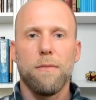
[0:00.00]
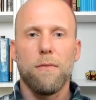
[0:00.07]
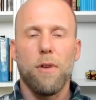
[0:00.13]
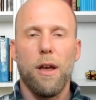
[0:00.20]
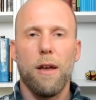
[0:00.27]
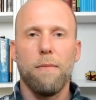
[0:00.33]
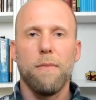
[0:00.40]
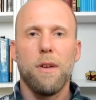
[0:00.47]

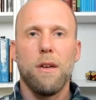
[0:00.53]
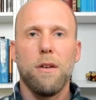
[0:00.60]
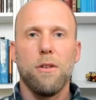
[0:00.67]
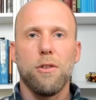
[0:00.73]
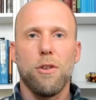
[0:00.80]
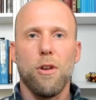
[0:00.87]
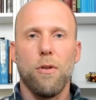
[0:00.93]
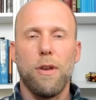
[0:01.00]
Okay,
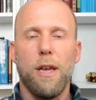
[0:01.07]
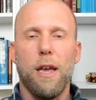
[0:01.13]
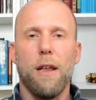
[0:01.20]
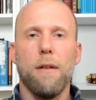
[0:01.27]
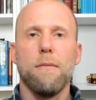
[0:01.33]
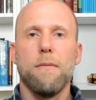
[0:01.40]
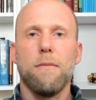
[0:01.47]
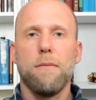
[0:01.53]
so
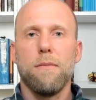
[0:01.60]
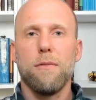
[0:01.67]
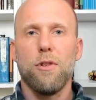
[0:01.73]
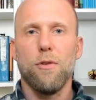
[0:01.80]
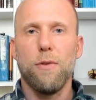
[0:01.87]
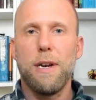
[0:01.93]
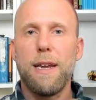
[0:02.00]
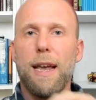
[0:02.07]
again, to
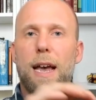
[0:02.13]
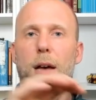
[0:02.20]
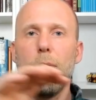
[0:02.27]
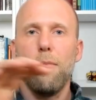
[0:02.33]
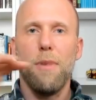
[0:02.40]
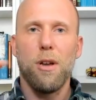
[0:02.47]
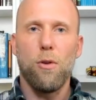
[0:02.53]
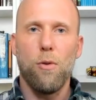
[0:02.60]
recap,
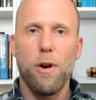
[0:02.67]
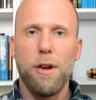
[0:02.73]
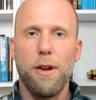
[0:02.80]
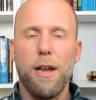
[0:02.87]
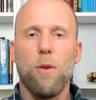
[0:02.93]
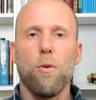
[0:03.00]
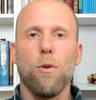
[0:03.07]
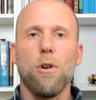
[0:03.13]
Bitcoin
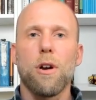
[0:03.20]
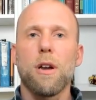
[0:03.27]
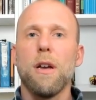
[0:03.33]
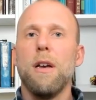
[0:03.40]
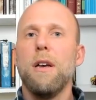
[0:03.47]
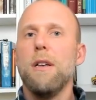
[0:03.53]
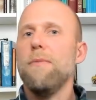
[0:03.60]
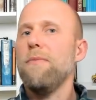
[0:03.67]
network
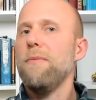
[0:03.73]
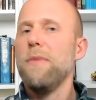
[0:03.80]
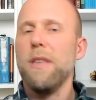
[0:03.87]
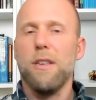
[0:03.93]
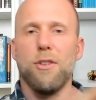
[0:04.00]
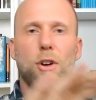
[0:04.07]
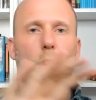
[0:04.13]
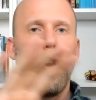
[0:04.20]

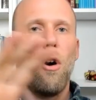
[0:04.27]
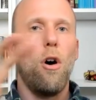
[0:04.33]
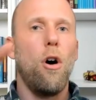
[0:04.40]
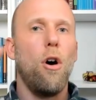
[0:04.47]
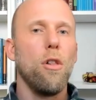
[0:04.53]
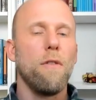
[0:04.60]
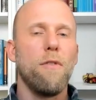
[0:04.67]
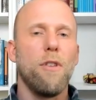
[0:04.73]
is
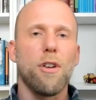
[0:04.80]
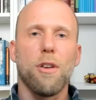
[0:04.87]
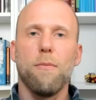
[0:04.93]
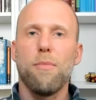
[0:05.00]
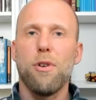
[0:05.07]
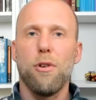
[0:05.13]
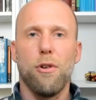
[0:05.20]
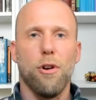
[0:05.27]
all of the
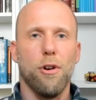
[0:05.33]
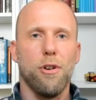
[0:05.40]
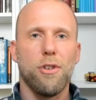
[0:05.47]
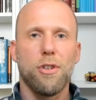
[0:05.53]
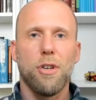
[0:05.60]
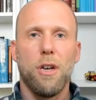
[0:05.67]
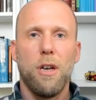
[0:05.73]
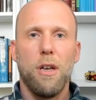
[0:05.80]

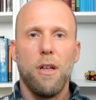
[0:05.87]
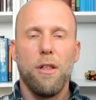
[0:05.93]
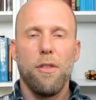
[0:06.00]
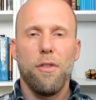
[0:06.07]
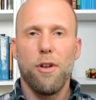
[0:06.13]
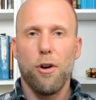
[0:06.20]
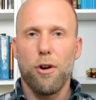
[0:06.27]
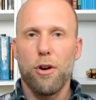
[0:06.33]
computers
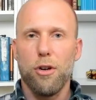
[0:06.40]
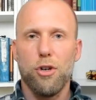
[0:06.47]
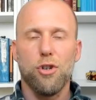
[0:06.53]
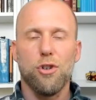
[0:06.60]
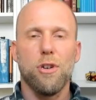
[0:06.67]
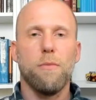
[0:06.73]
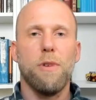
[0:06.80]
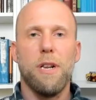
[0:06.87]
that are
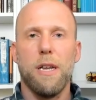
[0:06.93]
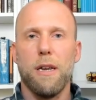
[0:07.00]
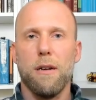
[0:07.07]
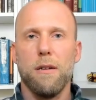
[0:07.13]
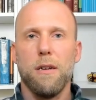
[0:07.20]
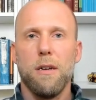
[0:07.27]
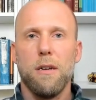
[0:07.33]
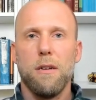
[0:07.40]

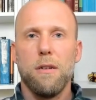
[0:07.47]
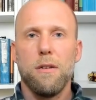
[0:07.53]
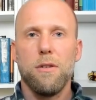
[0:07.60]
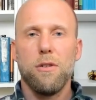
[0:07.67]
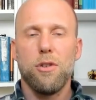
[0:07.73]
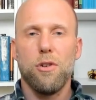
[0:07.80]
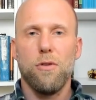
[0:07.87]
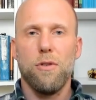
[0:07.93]
contributing
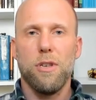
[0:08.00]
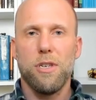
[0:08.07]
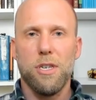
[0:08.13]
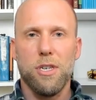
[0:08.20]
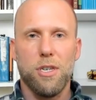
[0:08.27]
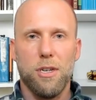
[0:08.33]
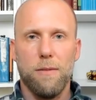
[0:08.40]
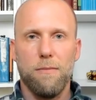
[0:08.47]
to the
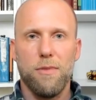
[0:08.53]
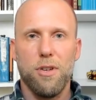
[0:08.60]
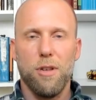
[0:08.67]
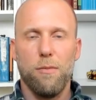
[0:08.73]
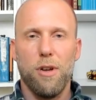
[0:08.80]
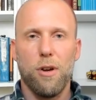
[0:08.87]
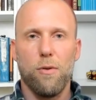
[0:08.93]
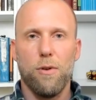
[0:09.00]
system, to the
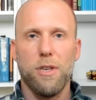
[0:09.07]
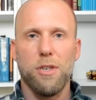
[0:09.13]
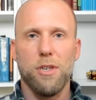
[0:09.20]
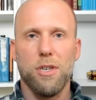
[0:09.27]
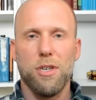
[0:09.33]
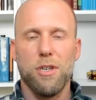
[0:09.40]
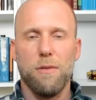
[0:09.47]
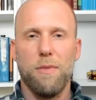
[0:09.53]
Bitcoin
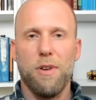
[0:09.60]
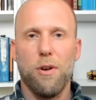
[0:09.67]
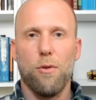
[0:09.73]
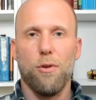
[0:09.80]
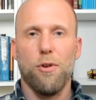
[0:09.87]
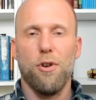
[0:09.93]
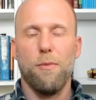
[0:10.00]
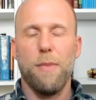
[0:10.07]
system, in
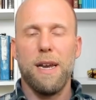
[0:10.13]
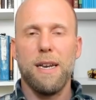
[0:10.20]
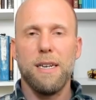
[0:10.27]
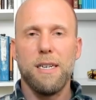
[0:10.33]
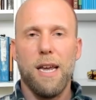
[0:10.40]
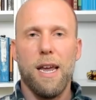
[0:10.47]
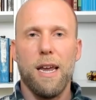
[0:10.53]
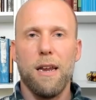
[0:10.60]
order to
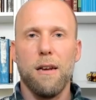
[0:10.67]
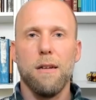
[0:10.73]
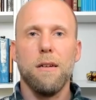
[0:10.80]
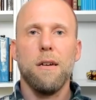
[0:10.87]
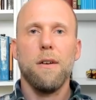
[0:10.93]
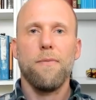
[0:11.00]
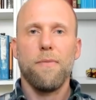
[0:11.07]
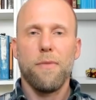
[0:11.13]
maintain
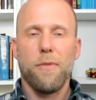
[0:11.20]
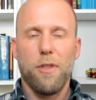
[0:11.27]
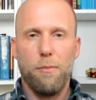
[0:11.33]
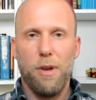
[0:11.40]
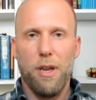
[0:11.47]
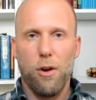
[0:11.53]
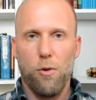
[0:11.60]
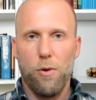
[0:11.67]
the
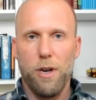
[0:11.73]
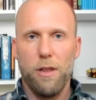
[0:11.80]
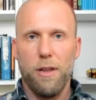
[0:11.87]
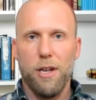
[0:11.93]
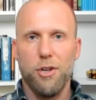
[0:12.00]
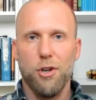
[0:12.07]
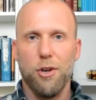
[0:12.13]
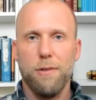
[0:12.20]
Bitcoin
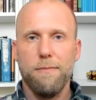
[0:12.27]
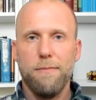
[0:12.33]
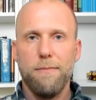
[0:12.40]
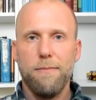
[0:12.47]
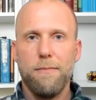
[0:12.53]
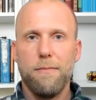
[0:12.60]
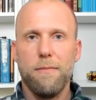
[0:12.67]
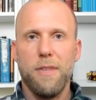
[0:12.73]
ledger
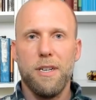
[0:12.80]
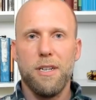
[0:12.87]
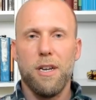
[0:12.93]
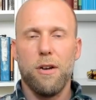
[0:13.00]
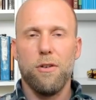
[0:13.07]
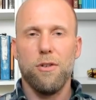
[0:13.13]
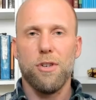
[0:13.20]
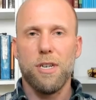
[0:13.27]
that
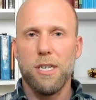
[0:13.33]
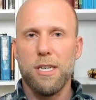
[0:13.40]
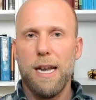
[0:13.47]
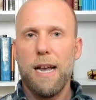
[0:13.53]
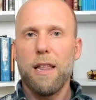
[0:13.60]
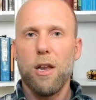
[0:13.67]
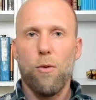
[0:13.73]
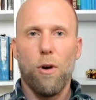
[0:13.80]
tells
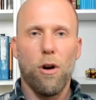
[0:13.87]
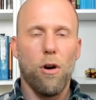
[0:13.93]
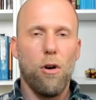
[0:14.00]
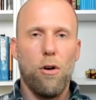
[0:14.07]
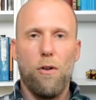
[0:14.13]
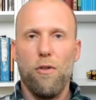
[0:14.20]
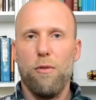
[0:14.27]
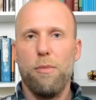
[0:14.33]
exactly where
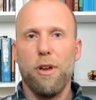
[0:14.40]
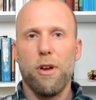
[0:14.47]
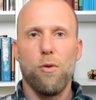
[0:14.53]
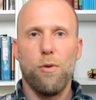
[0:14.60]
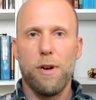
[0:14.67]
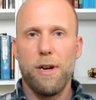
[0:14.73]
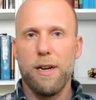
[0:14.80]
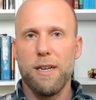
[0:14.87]
all the
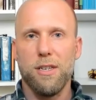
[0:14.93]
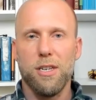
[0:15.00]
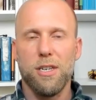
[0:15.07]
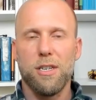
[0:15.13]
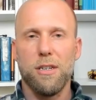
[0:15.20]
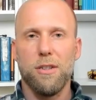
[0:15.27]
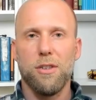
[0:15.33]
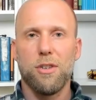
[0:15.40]
Bitcoin in
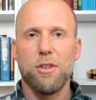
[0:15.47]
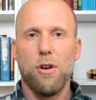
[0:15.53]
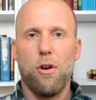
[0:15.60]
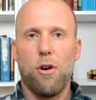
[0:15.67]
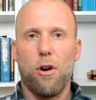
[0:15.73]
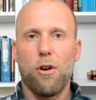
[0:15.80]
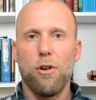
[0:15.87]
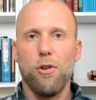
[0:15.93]
existence
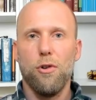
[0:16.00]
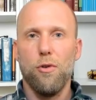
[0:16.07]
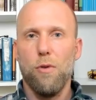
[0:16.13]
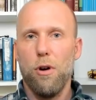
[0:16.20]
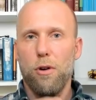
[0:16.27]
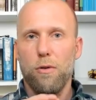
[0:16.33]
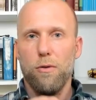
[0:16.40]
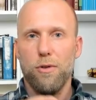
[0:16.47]
are, who
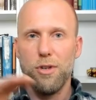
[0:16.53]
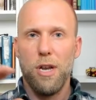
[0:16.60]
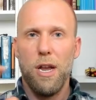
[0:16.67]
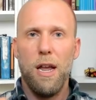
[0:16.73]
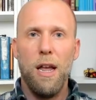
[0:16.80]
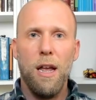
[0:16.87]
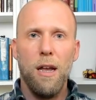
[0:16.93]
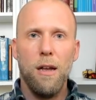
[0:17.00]
owns
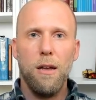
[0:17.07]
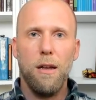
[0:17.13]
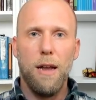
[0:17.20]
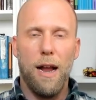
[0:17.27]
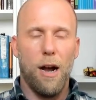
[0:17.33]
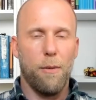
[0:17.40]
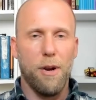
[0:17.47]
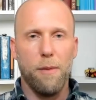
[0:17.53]

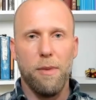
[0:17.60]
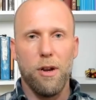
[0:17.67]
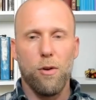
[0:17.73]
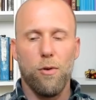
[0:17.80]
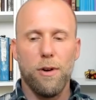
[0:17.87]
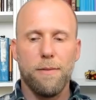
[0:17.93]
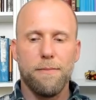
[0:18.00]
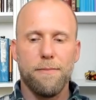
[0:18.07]
how many Bitcoin.